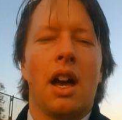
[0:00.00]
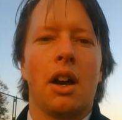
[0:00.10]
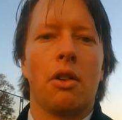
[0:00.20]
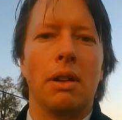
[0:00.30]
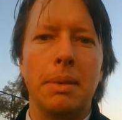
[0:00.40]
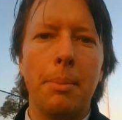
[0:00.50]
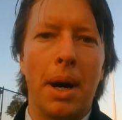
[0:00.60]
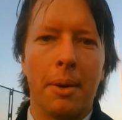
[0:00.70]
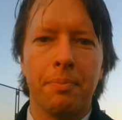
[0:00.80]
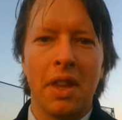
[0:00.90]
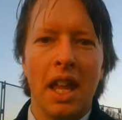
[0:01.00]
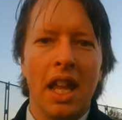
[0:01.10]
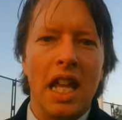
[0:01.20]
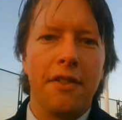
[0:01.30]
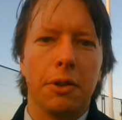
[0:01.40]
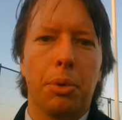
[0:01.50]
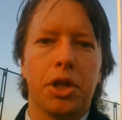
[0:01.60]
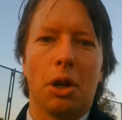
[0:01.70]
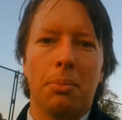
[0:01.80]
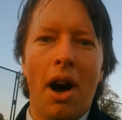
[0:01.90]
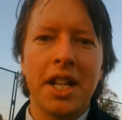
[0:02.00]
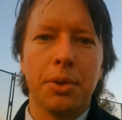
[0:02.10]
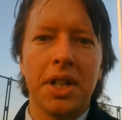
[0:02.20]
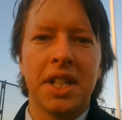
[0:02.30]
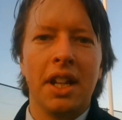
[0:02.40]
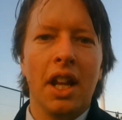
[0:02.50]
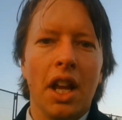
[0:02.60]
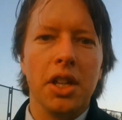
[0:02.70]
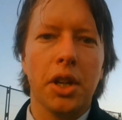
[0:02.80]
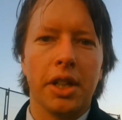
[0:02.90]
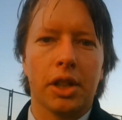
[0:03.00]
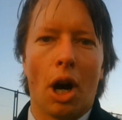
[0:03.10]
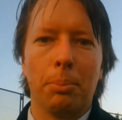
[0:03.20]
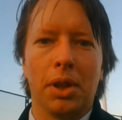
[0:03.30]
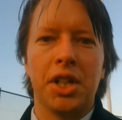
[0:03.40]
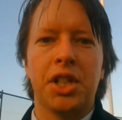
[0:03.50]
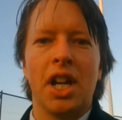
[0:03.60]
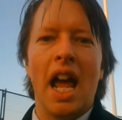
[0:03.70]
Remember, if you put your mind to it, you can accomplish